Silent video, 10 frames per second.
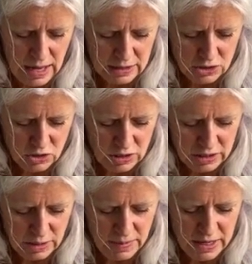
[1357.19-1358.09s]
turn a
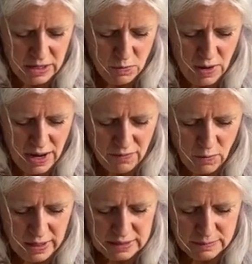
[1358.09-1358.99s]
little bit and you won't have
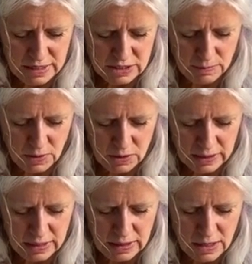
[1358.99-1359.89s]
quite as much bulk
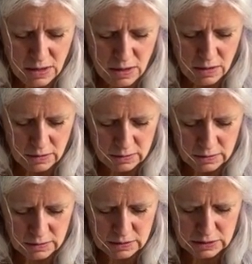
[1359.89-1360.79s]
in there.
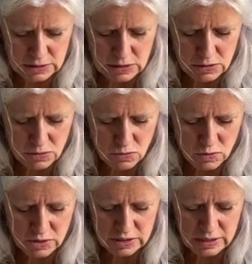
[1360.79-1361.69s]
So
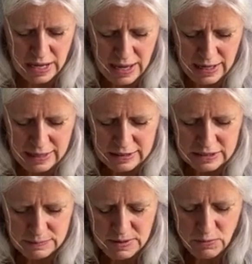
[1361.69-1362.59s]
we'll
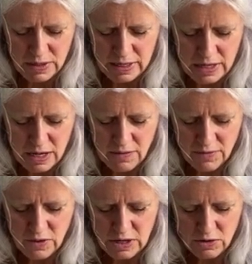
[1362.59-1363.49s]
just be really
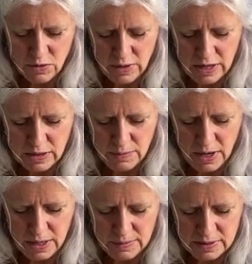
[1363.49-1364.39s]
careful that you don't cut the
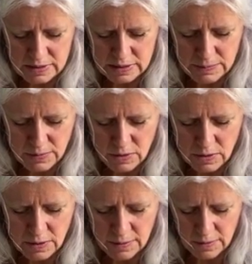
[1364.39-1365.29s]
bottom of the
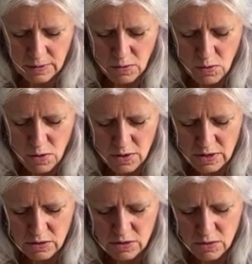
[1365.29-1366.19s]
slipper or
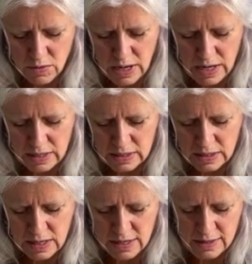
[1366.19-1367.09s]
that you don't cut
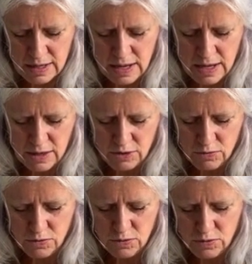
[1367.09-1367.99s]

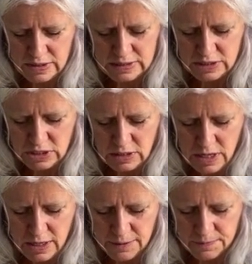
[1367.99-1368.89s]
through the stitching line.